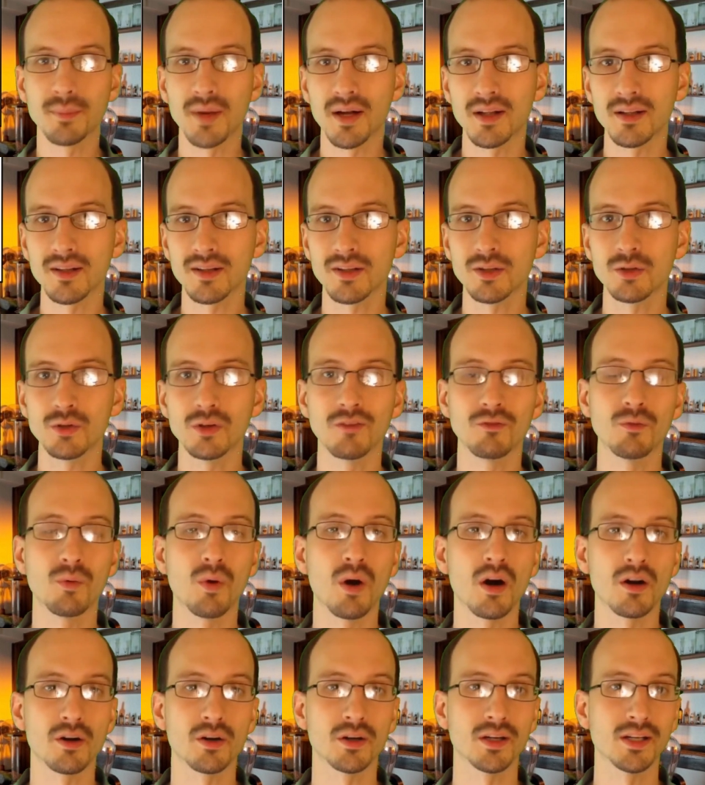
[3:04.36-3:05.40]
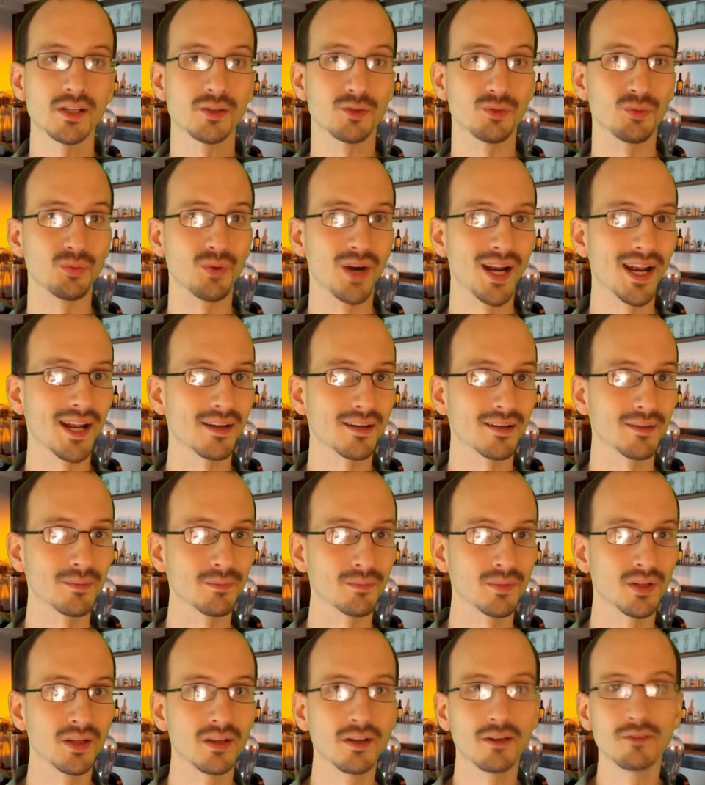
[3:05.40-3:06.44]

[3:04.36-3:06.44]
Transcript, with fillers: molecule of water is random,